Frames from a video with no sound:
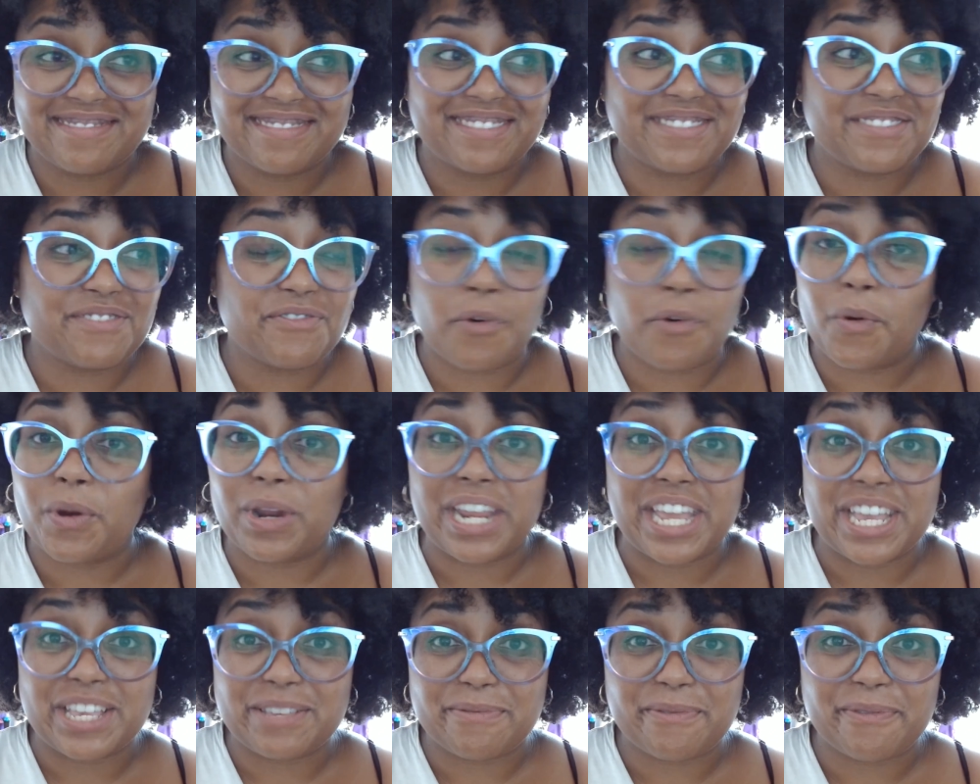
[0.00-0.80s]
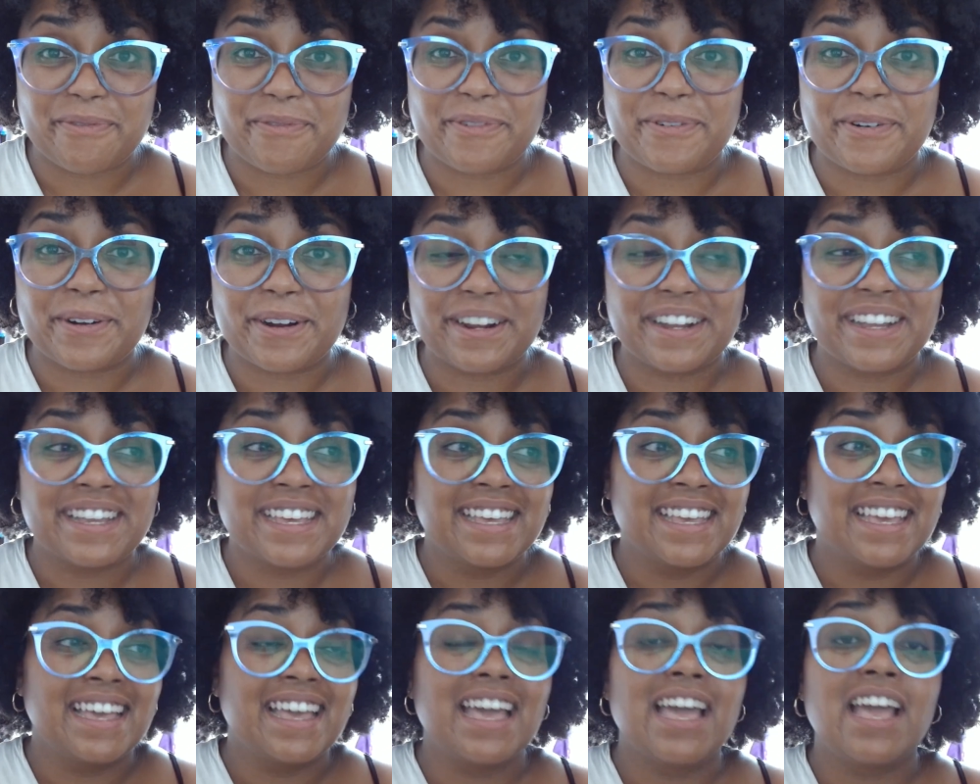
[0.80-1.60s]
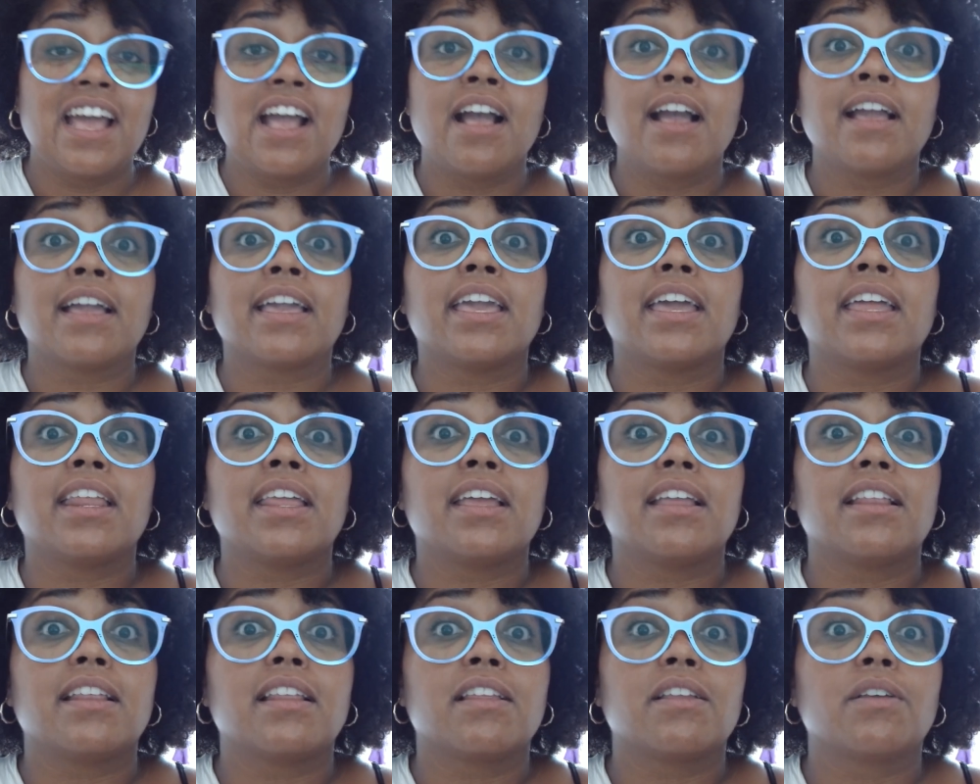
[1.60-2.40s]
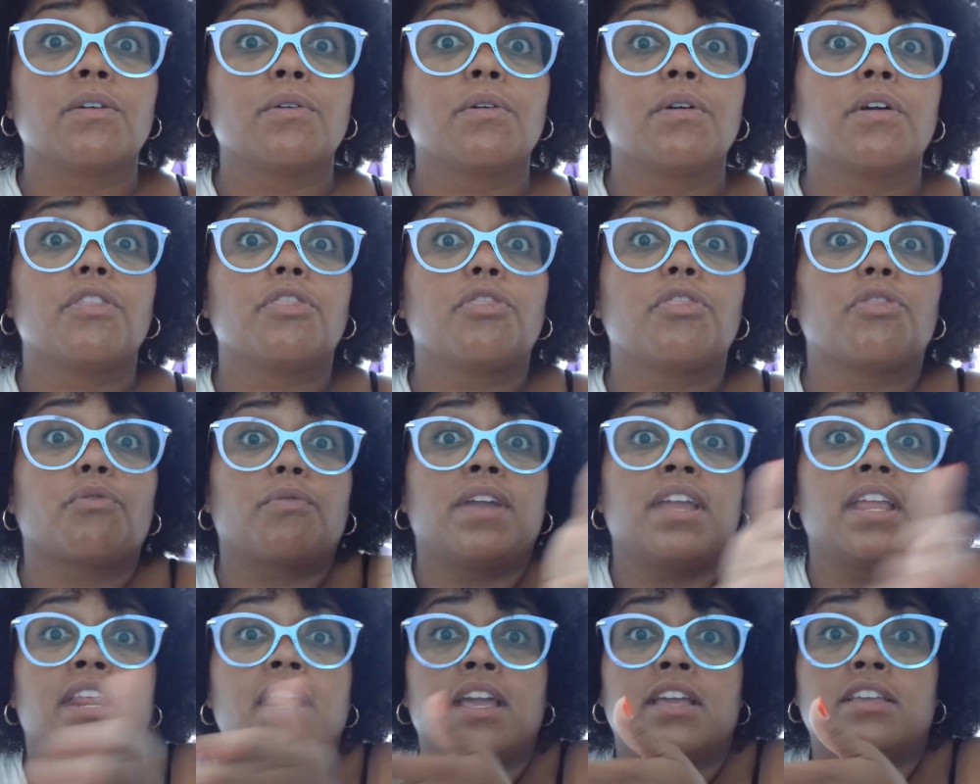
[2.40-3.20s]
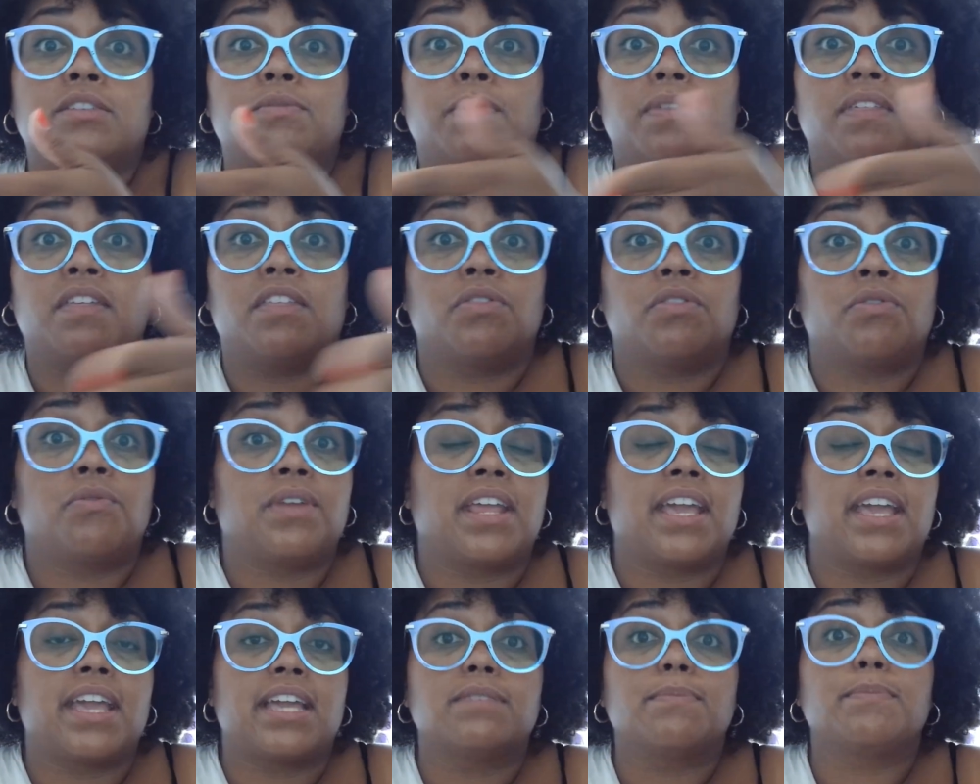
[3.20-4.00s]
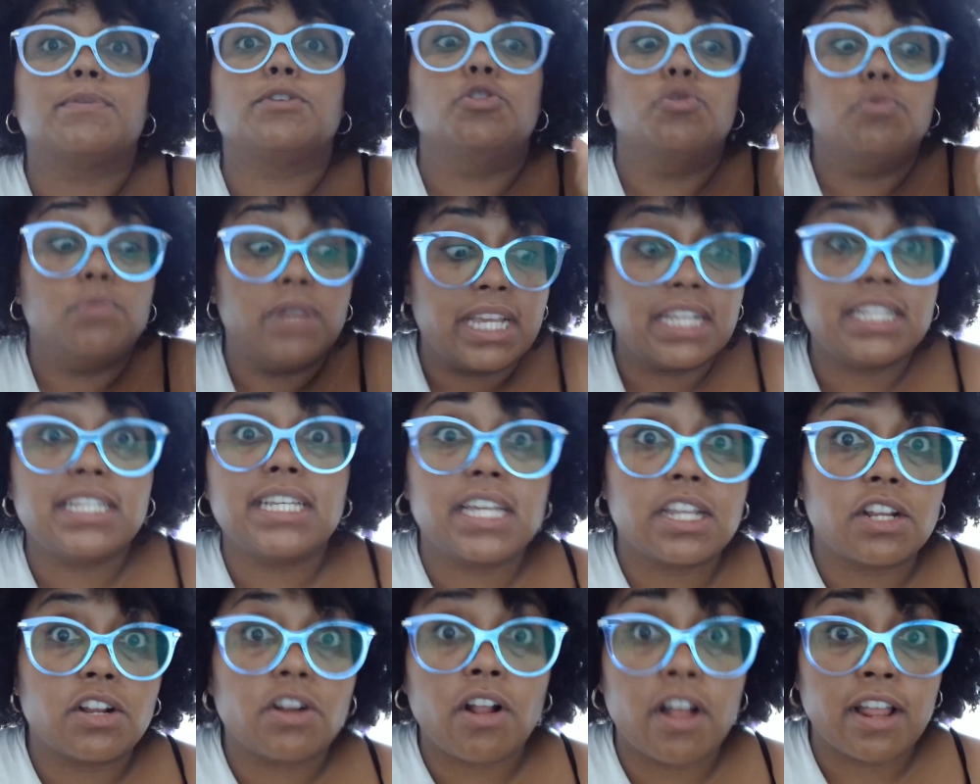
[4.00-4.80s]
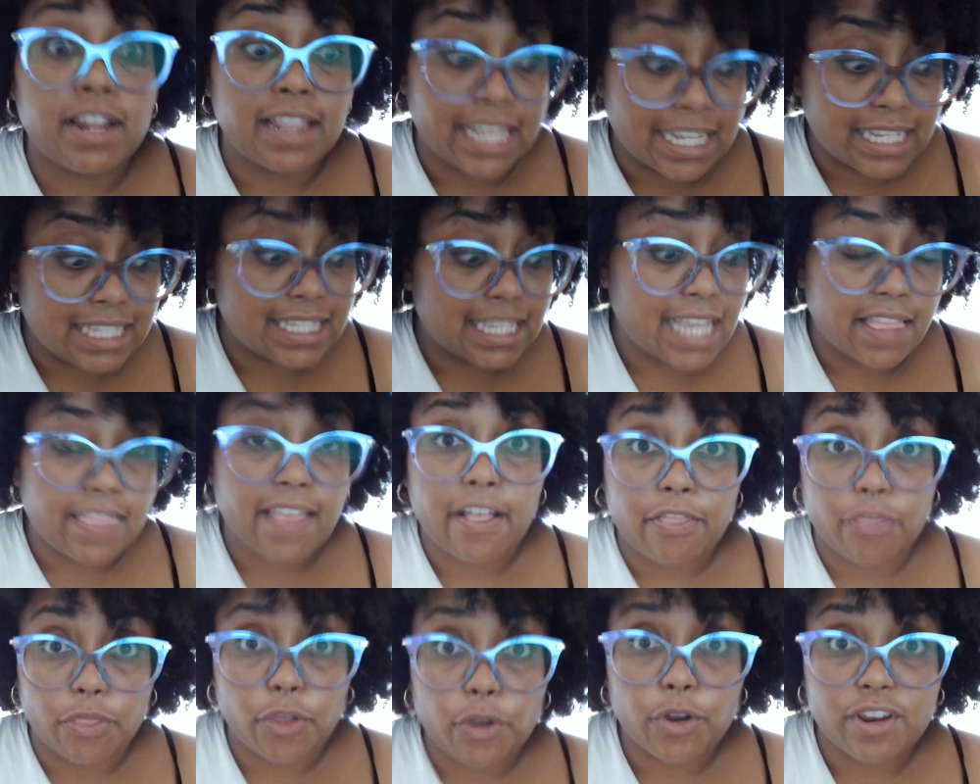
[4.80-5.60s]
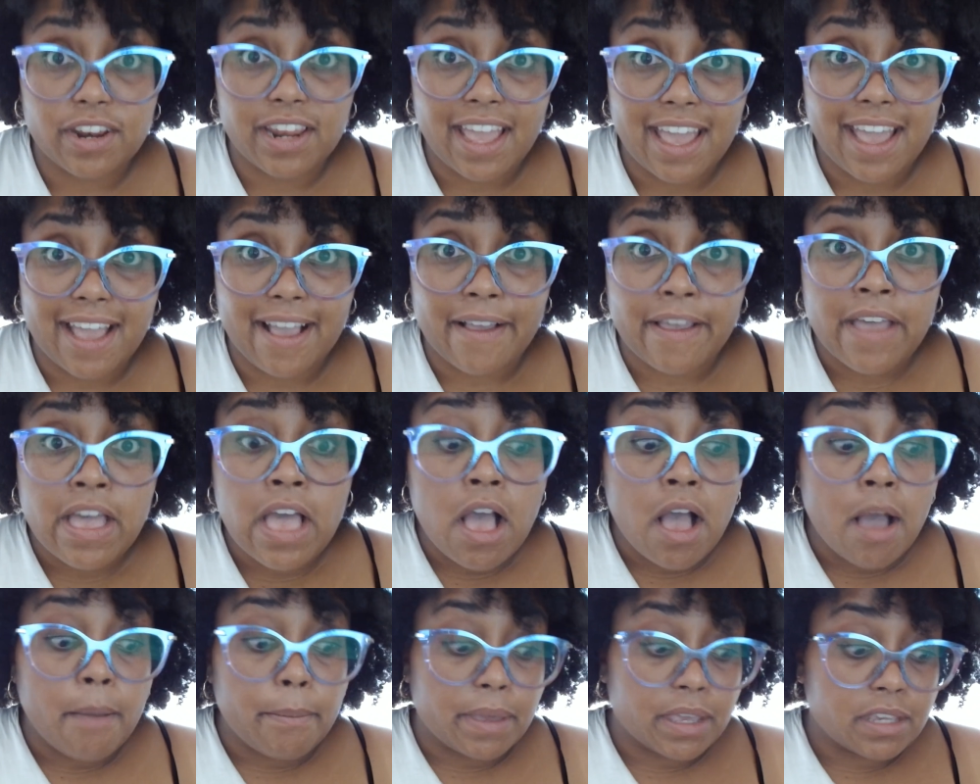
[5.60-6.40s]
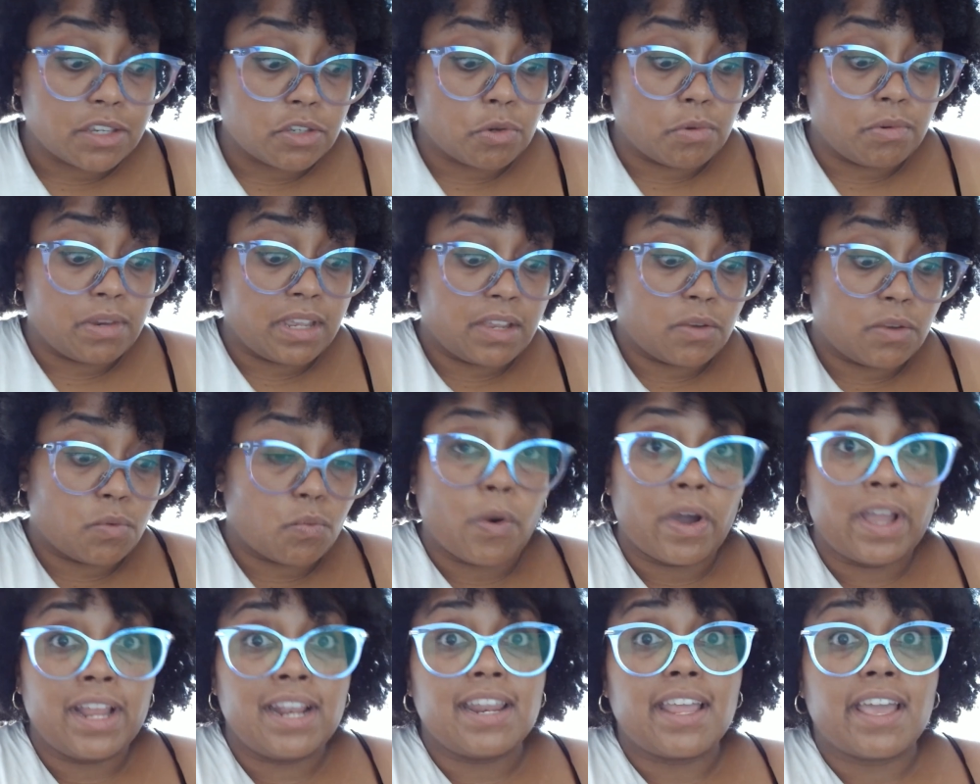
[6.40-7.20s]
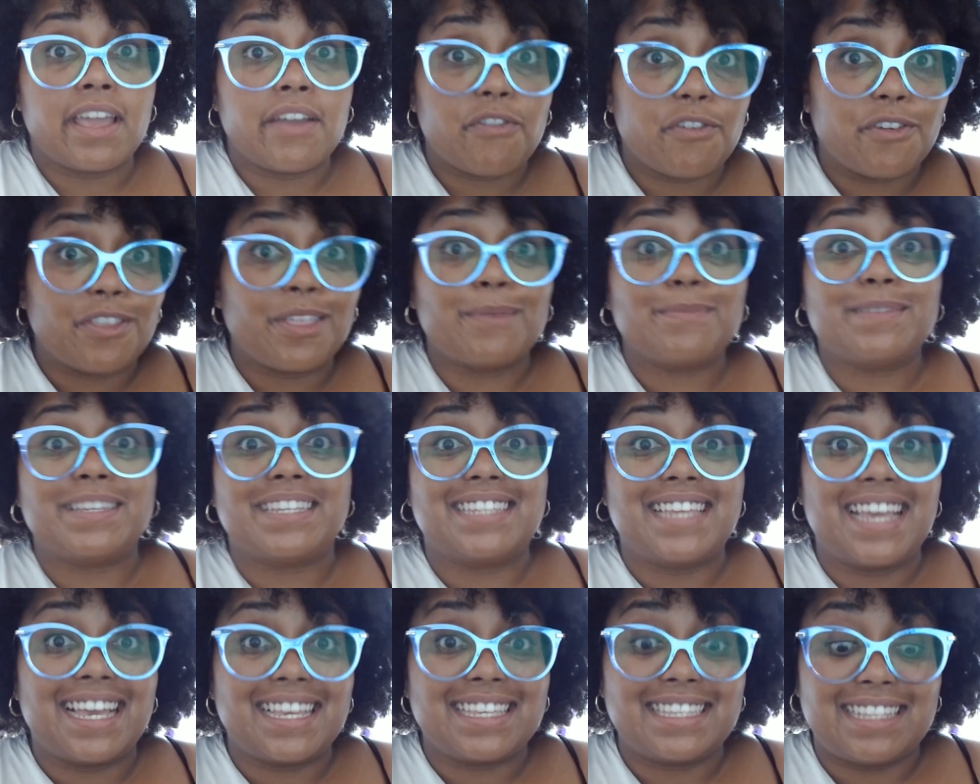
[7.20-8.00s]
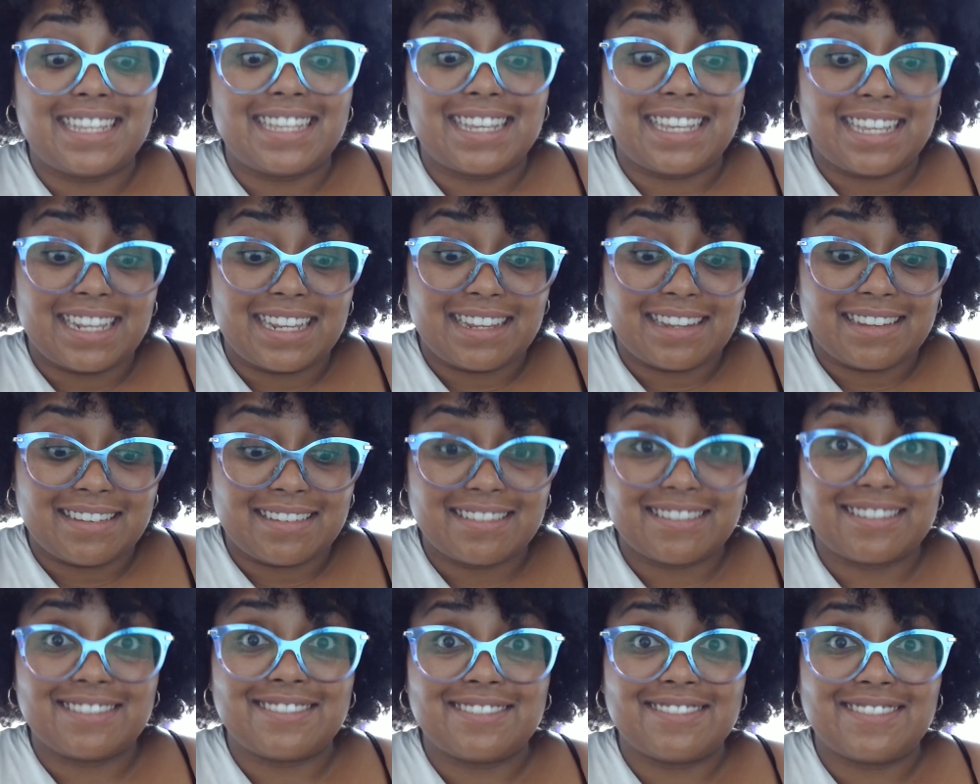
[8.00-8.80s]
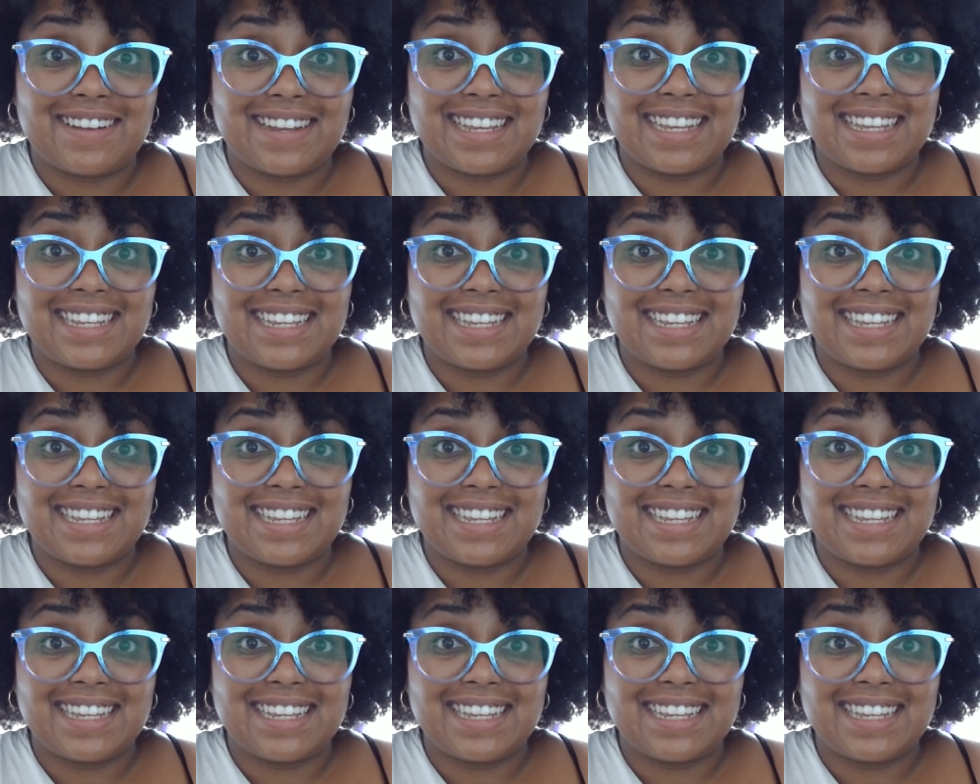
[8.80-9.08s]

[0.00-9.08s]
4 days before. Get it 3 days within 3 days. But you need to get it on, let's say, that third day. Because you need 1 day for them to test it, right?